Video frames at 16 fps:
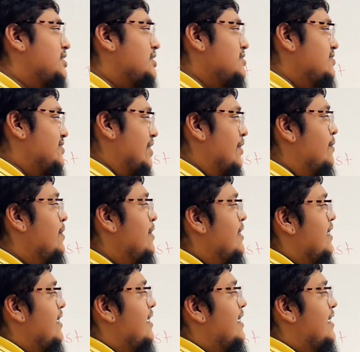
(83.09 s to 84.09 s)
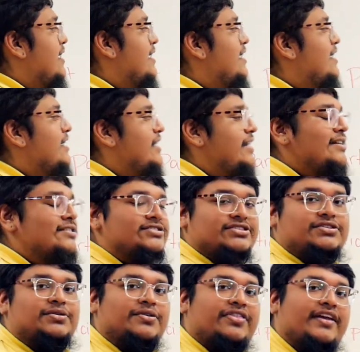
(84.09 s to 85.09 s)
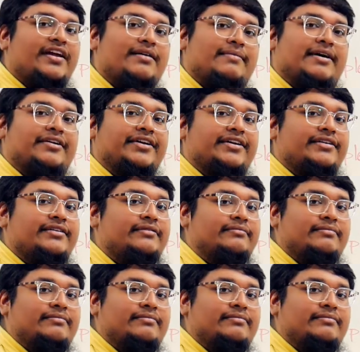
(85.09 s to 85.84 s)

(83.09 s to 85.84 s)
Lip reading: So here's the cool thing about it.